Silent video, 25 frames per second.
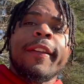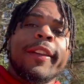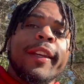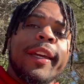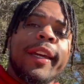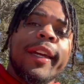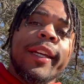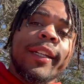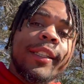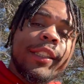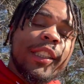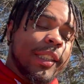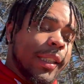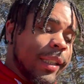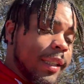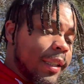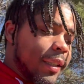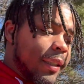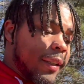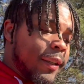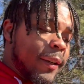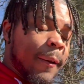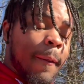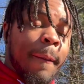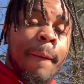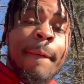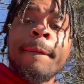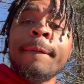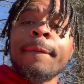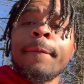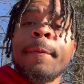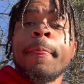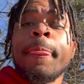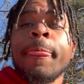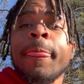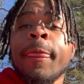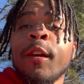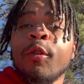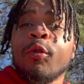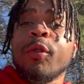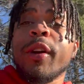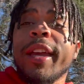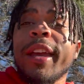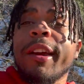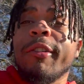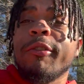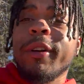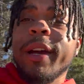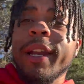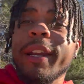then shit, we're
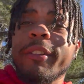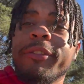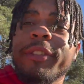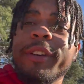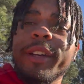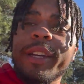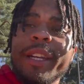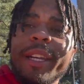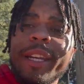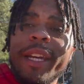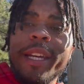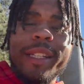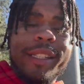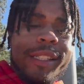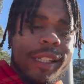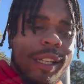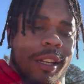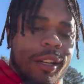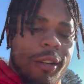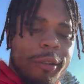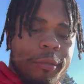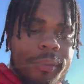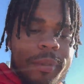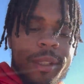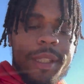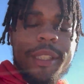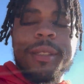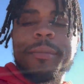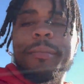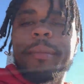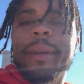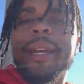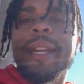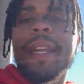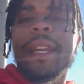getting ready for the nighttime rush, man.